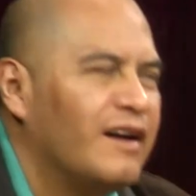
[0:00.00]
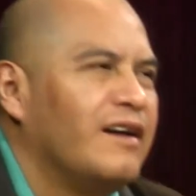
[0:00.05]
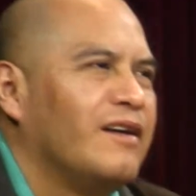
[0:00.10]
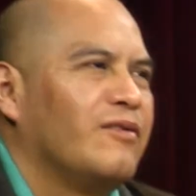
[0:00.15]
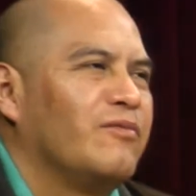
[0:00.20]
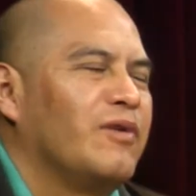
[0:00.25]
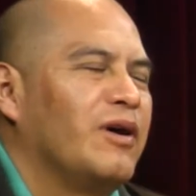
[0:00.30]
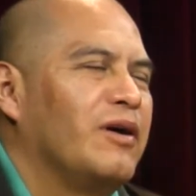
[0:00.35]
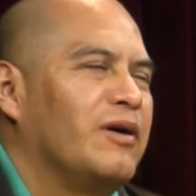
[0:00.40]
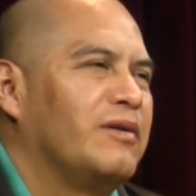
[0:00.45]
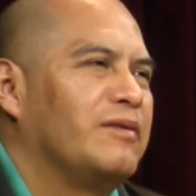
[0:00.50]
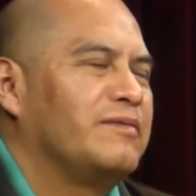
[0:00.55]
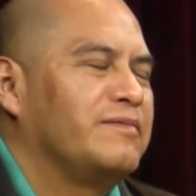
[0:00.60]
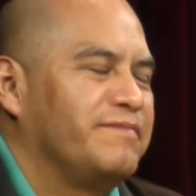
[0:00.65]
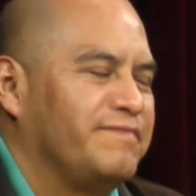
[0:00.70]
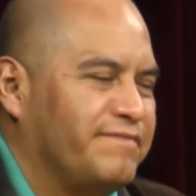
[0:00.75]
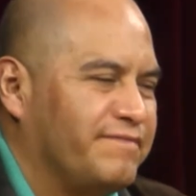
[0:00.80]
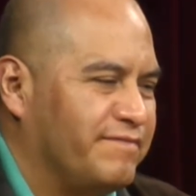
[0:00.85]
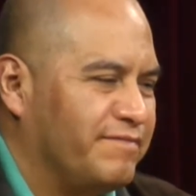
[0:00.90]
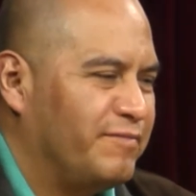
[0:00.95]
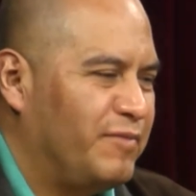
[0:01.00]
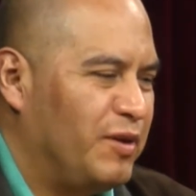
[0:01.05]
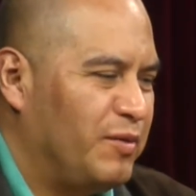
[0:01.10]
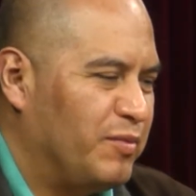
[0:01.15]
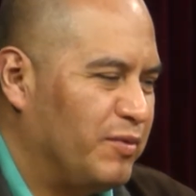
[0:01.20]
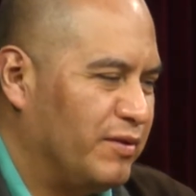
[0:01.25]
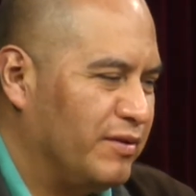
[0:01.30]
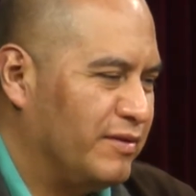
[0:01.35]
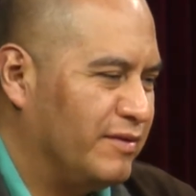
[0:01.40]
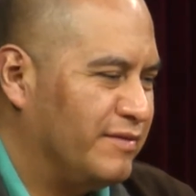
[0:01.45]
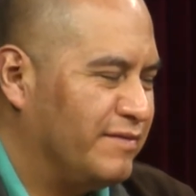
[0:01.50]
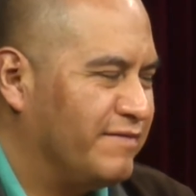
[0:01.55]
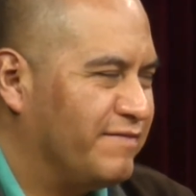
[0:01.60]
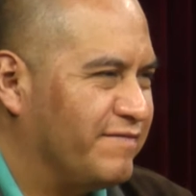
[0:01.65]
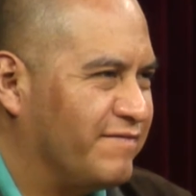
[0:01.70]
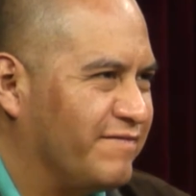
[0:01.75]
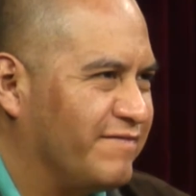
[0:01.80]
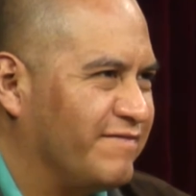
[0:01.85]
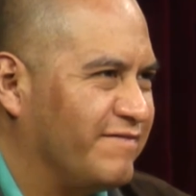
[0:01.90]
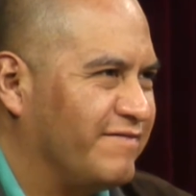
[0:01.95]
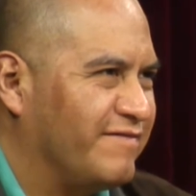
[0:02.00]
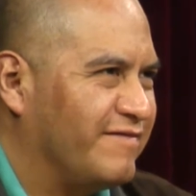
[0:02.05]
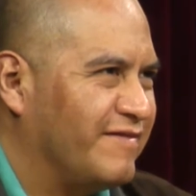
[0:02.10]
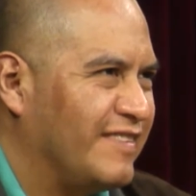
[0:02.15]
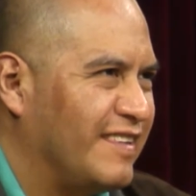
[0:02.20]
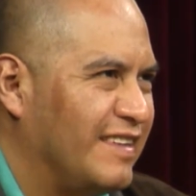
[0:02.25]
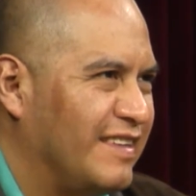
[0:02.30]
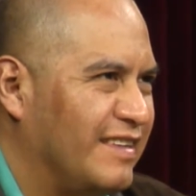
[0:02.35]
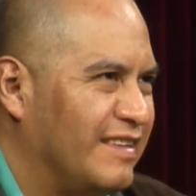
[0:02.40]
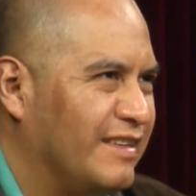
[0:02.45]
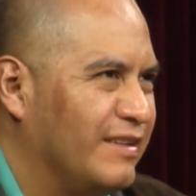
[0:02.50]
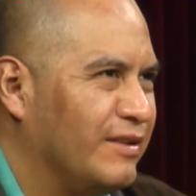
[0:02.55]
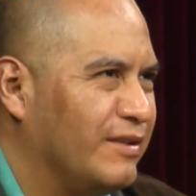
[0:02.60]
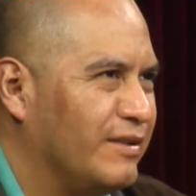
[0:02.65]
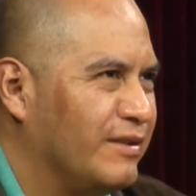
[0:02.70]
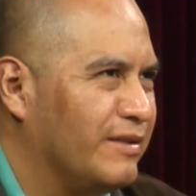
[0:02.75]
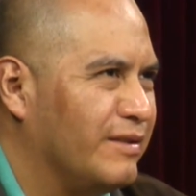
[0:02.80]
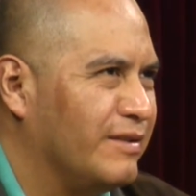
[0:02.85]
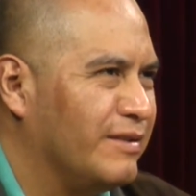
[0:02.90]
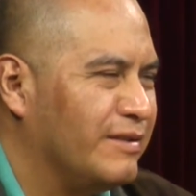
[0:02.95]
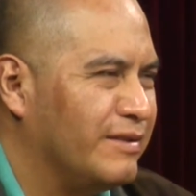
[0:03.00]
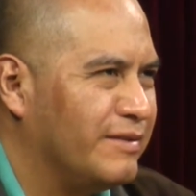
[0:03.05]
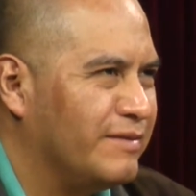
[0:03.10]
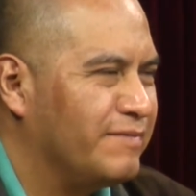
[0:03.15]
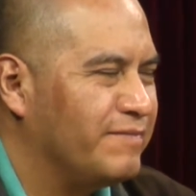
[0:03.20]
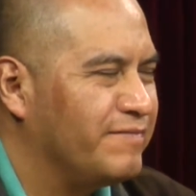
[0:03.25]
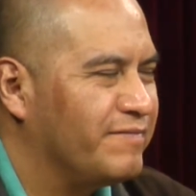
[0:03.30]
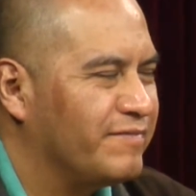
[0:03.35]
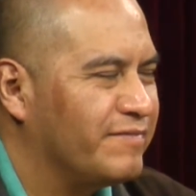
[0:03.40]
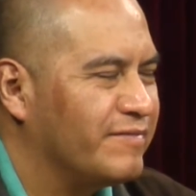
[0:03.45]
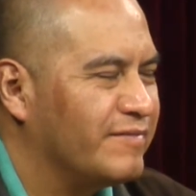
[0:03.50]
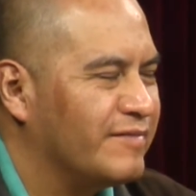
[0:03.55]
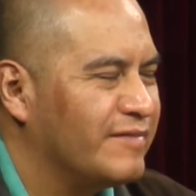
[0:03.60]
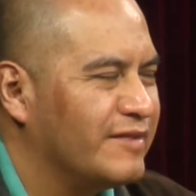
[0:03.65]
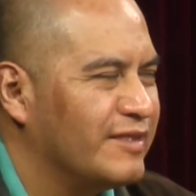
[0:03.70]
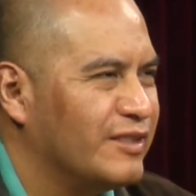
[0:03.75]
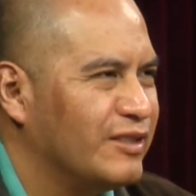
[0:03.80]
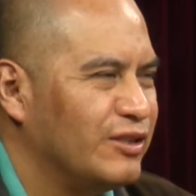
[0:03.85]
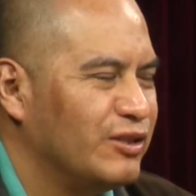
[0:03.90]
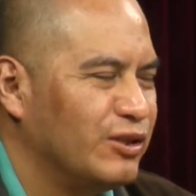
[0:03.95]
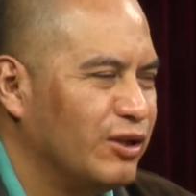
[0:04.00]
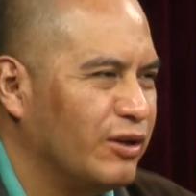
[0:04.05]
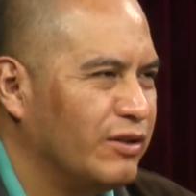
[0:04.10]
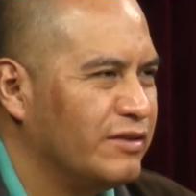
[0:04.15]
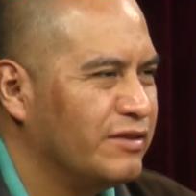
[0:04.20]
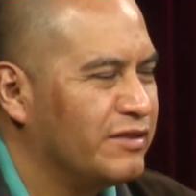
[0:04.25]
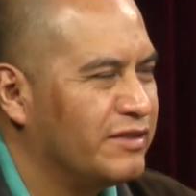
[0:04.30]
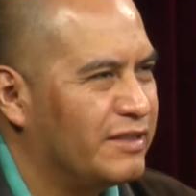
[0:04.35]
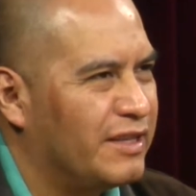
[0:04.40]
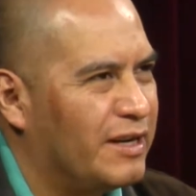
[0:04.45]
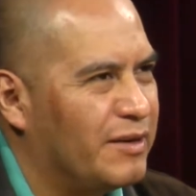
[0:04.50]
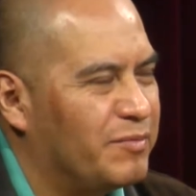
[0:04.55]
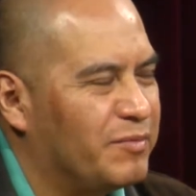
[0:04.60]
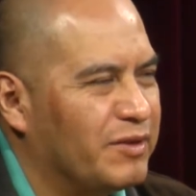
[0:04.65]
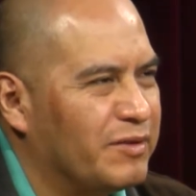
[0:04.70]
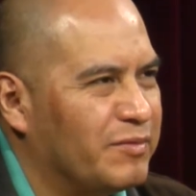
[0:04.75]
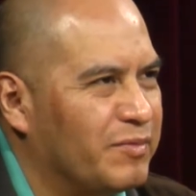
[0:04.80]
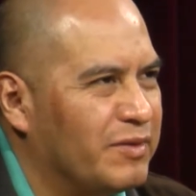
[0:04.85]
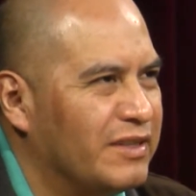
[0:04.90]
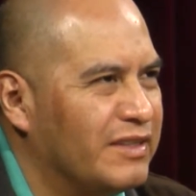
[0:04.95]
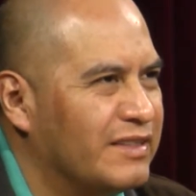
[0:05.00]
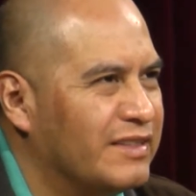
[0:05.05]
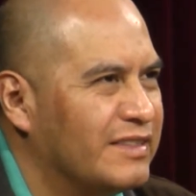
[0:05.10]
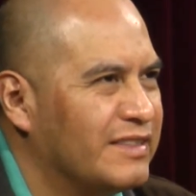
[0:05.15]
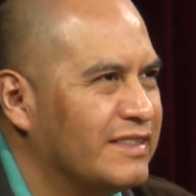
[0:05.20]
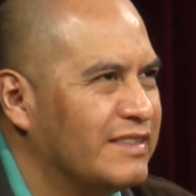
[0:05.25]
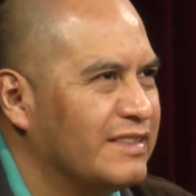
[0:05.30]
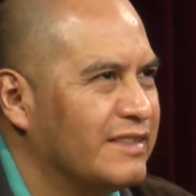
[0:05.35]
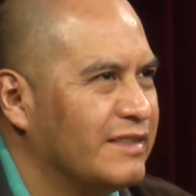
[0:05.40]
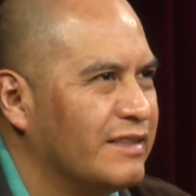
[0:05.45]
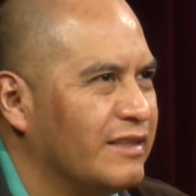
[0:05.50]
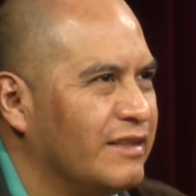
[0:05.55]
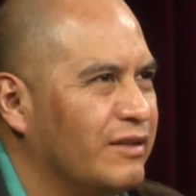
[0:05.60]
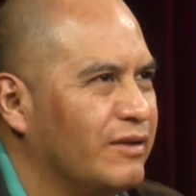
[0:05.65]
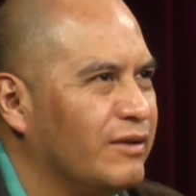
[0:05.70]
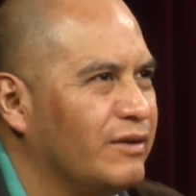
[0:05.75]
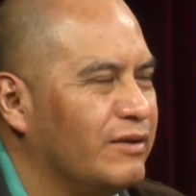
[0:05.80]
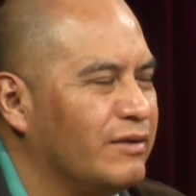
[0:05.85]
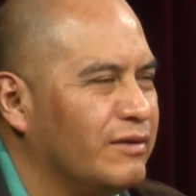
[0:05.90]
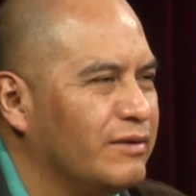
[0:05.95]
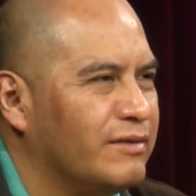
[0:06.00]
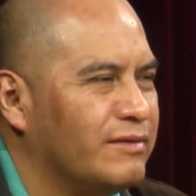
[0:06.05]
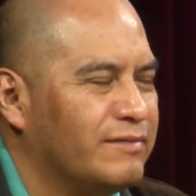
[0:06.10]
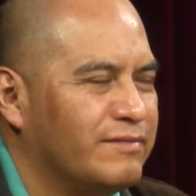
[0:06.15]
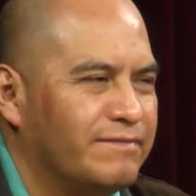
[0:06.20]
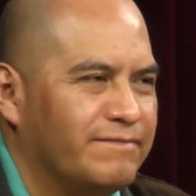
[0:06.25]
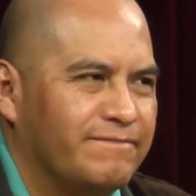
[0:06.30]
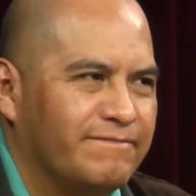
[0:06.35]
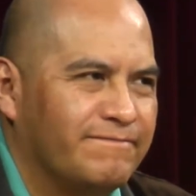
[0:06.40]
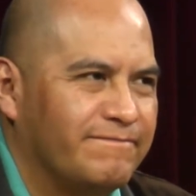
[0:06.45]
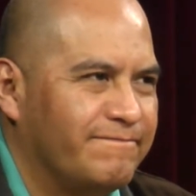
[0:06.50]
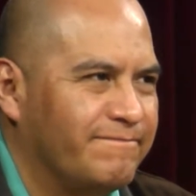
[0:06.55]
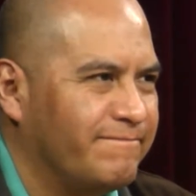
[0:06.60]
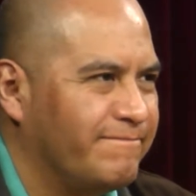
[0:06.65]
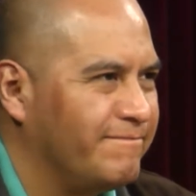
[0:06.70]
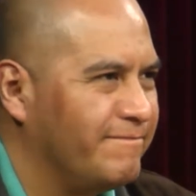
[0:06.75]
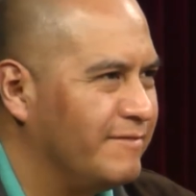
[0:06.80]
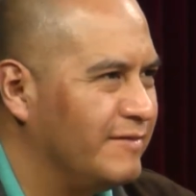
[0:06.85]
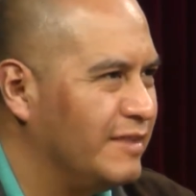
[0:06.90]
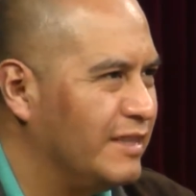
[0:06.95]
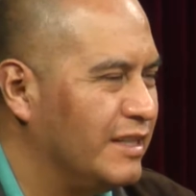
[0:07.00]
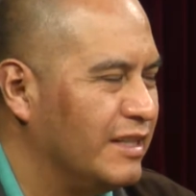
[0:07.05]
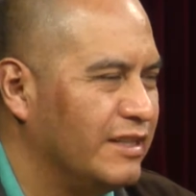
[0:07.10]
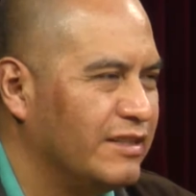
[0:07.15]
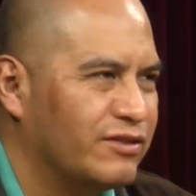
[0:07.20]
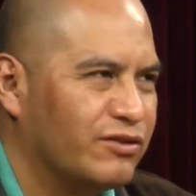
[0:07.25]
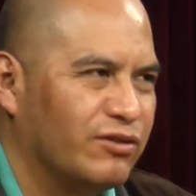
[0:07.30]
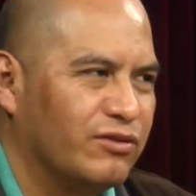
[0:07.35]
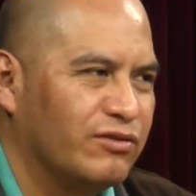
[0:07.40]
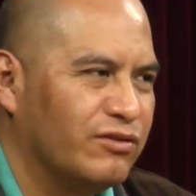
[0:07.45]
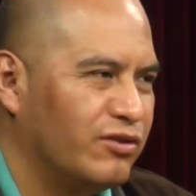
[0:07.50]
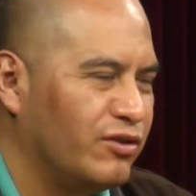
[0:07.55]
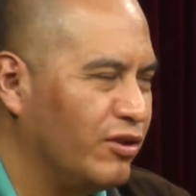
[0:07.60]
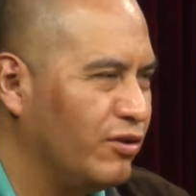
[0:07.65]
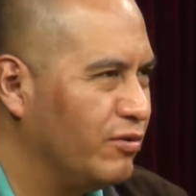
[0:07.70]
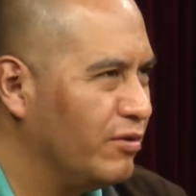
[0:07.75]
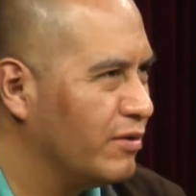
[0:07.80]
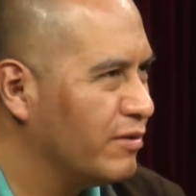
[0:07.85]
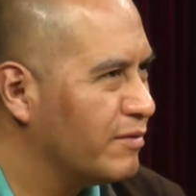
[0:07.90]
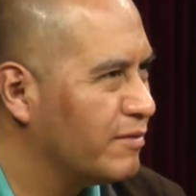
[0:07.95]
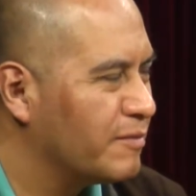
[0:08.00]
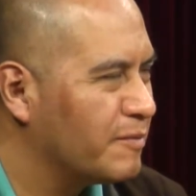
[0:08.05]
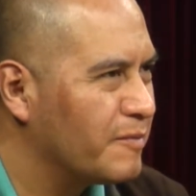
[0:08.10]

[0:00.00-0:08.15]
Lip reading: well, people, oh, don't stop it, please. Oh, let's continue.